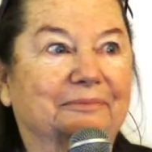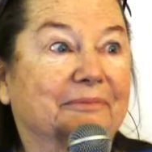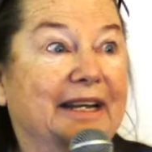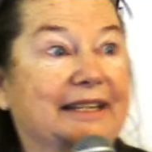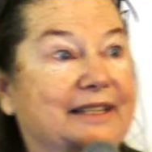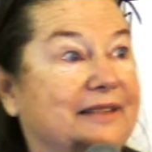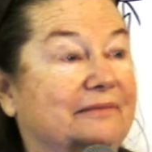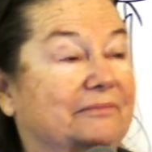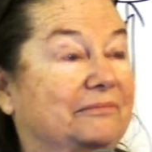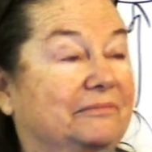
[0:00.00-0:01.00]
It's
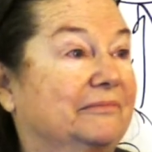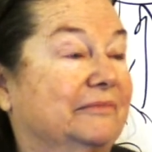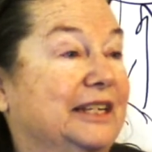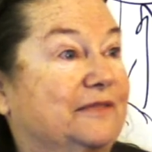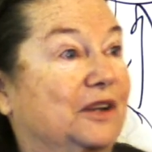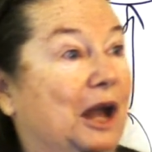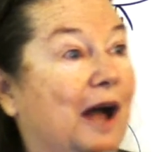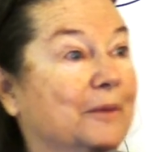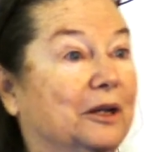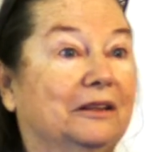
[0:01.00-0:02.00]

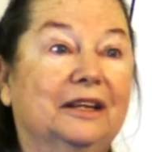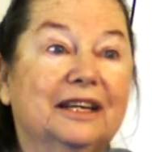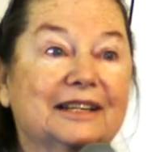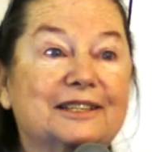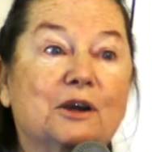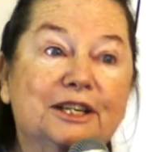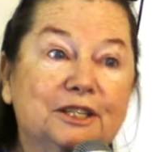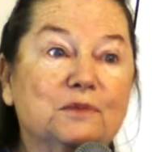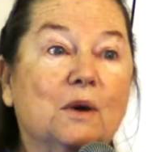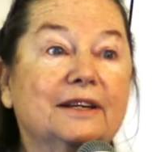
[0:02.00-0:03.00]
phenomenal. So I
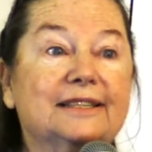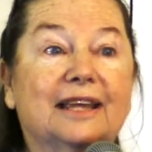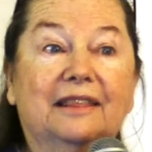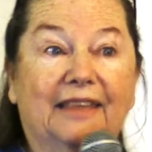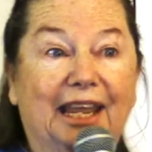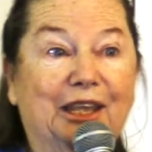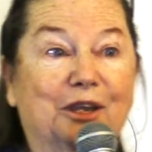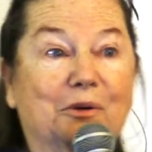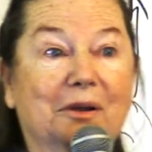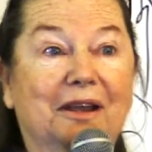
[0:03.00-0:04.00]
just want to say thank
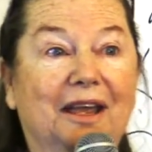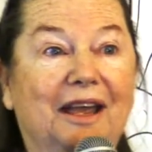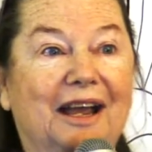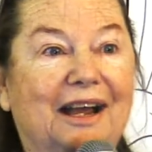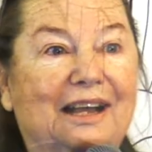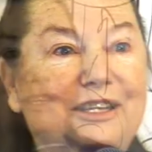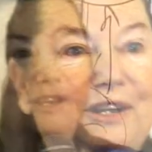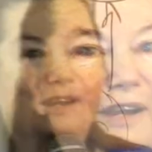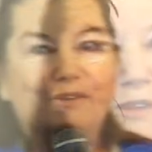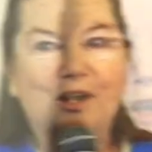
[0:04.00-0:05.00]
you. You
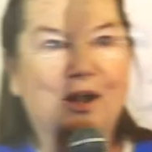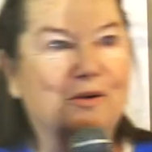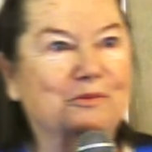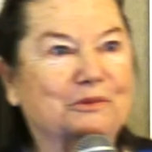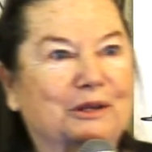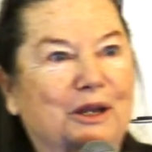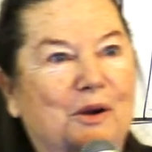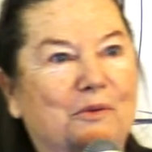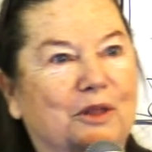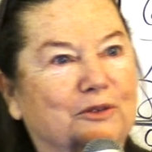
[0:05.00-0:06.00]
never know. You
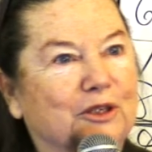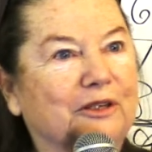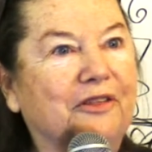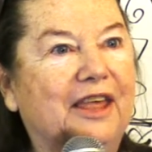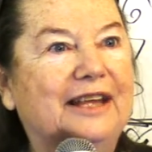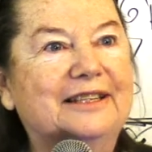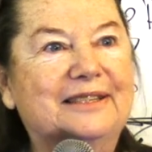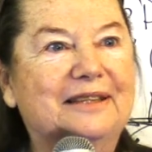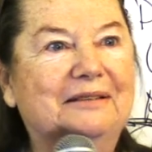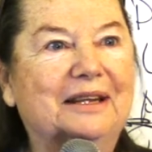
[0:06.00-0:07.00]
know, those little
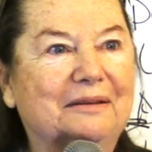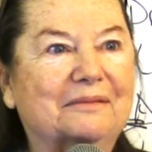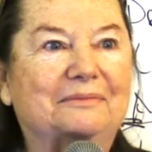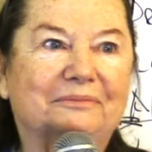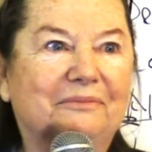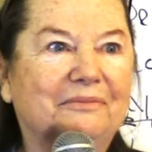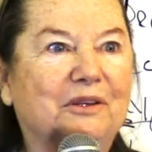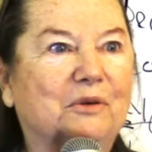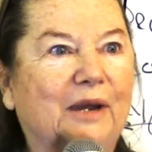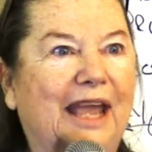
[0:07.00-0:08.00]
things
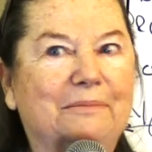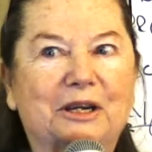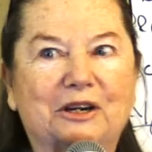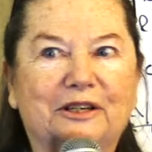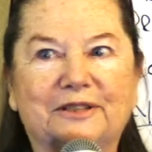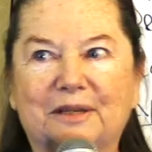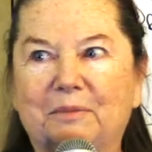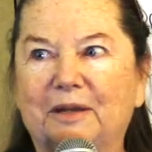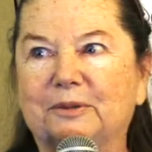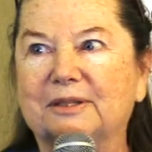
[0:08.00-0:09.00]
create miracles in
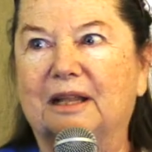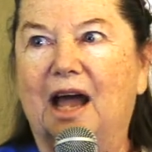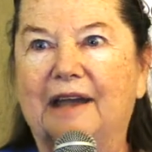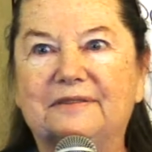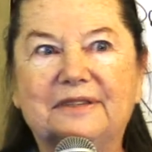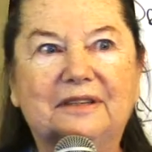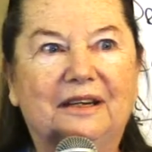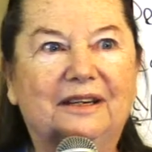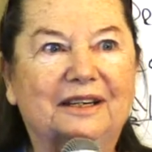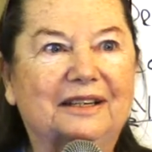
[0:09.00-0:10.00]
people's lives.
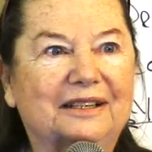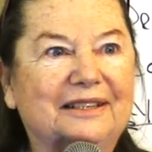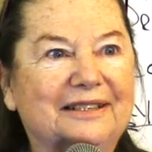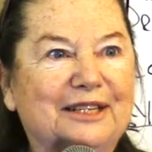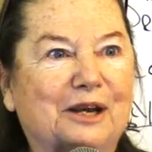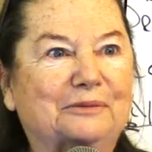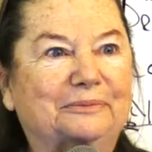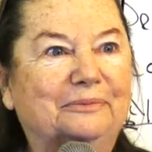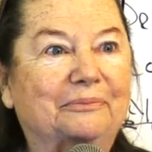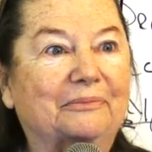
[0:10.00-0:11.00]
So
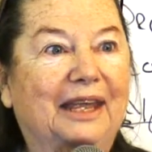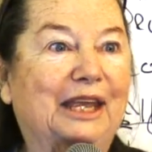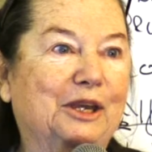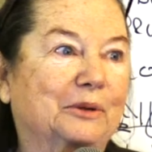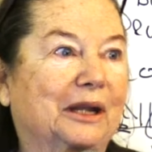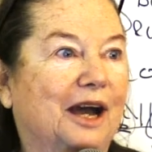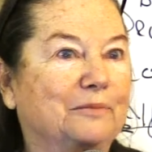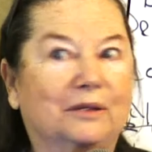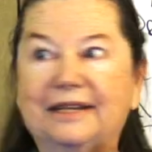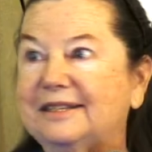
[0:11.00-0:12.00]
thank you and God
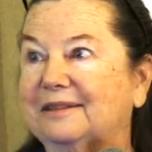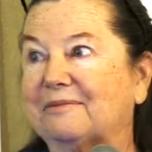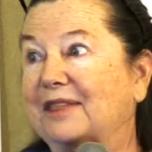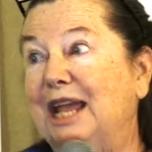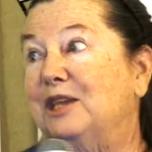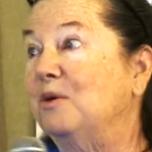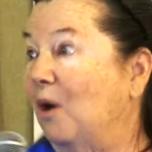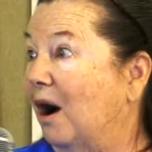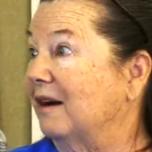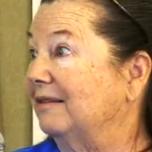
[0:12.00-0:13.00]
bless. Thank you
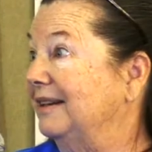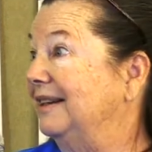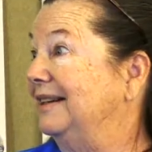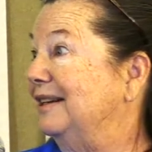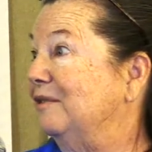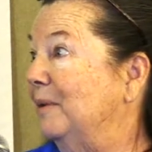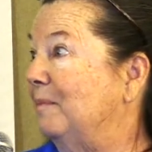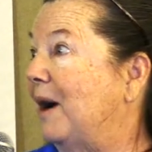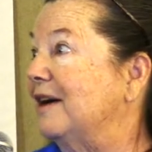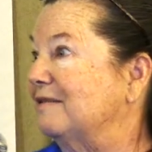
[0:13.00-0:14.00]
all. You've been
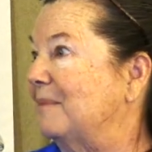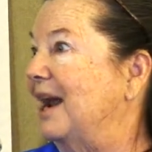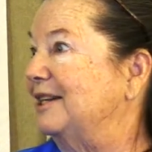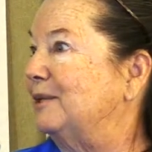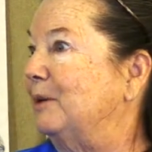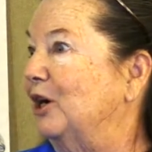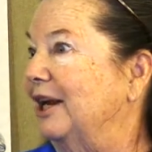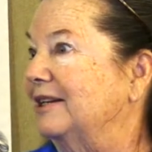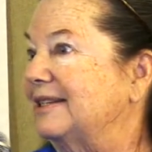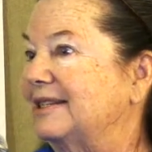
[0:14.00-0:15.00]
part of my
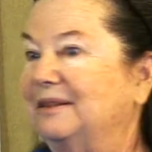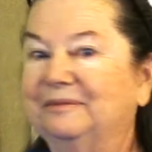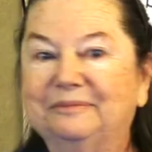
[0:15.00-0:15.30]
experience.